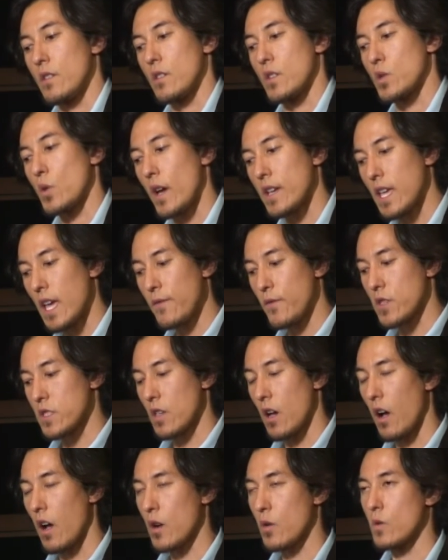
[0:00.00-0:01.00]
So I gave this
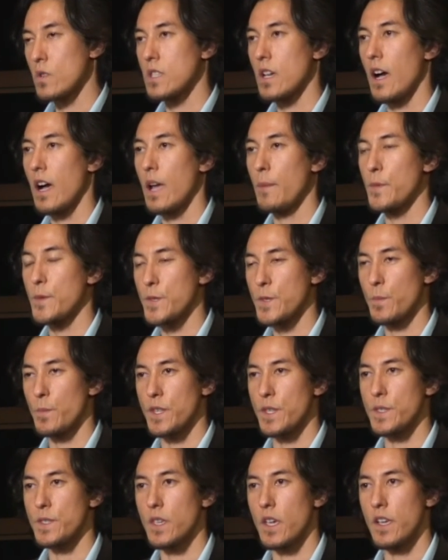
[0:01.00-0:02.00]
talk one time, and
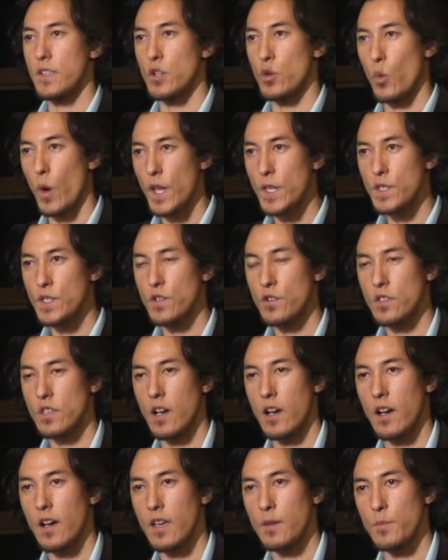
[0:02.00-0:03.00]
somebody said, You're wasting your
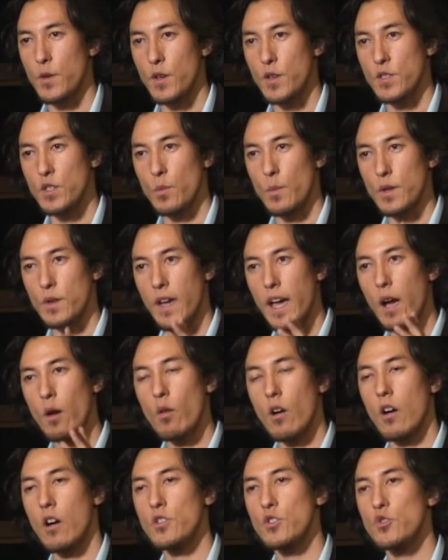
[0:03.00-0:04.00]
time because no matter how
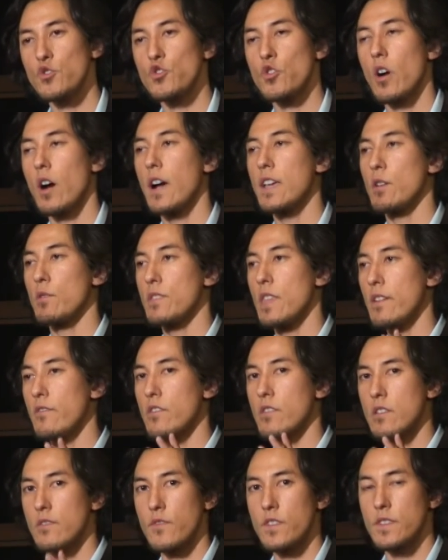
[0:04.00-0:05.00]
hard you try, you'll never
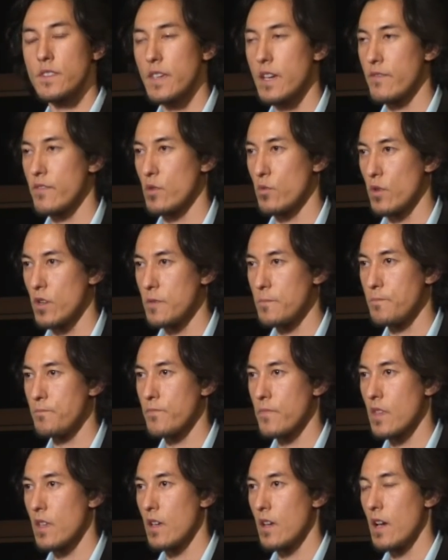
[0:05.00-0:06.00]
convince everyone.
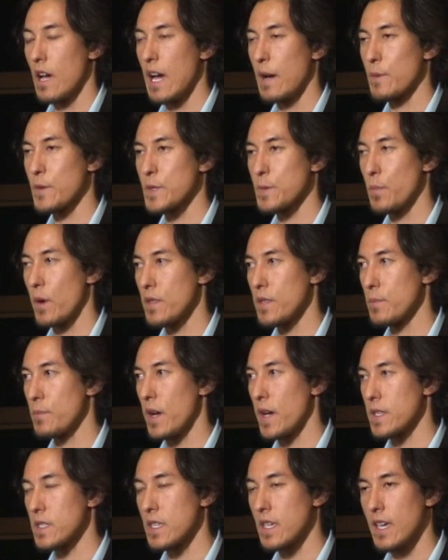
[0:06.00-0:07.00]
I responded
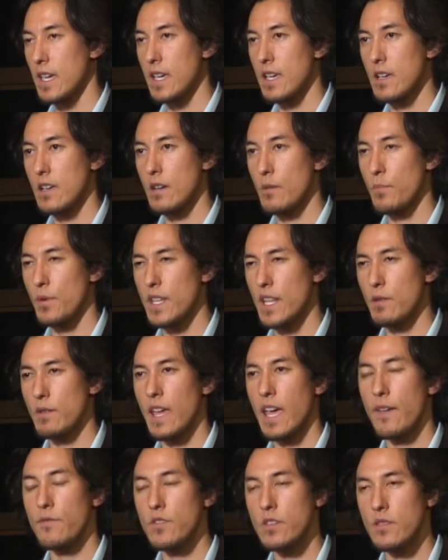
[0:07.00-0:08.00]
by saying, But I don't
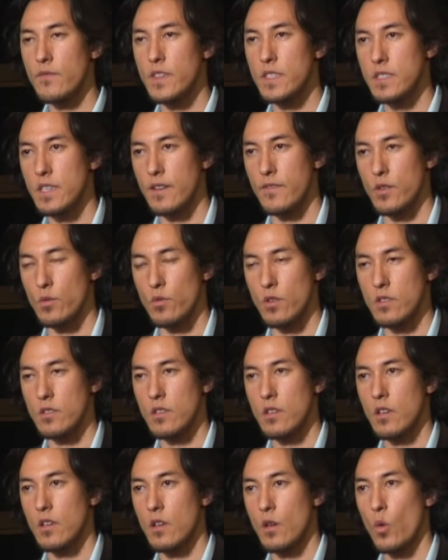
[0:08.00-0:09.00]
have to convince everyone.
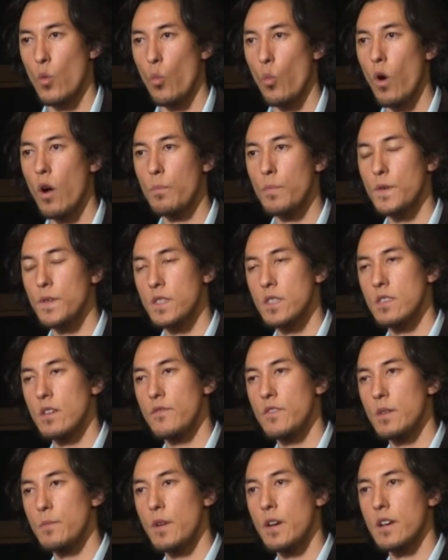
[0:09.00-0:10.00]
What percent
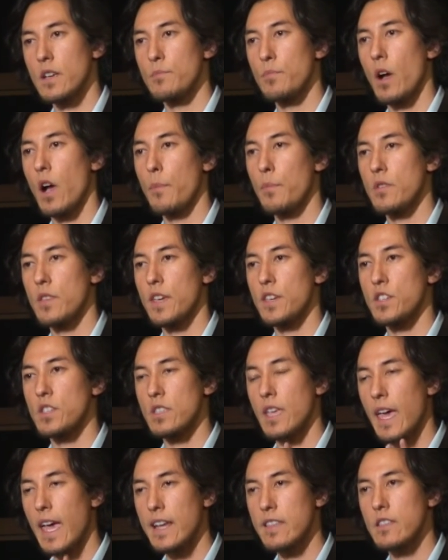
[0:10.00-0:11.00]
of the American population
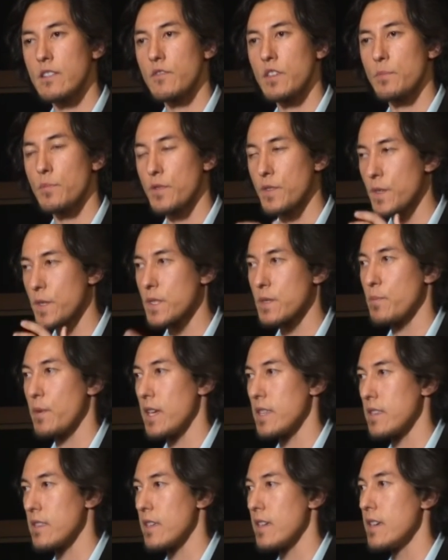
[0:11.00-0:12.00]
actively
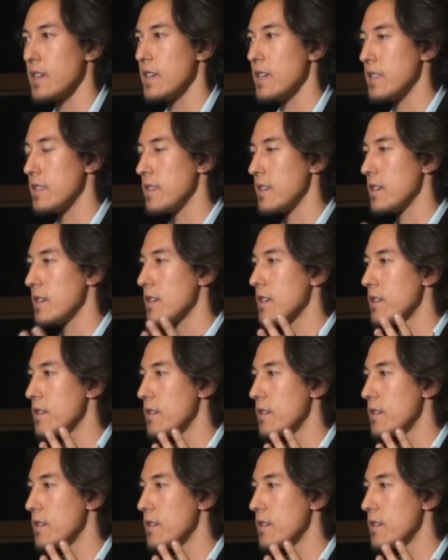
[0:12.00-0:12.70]
participated in the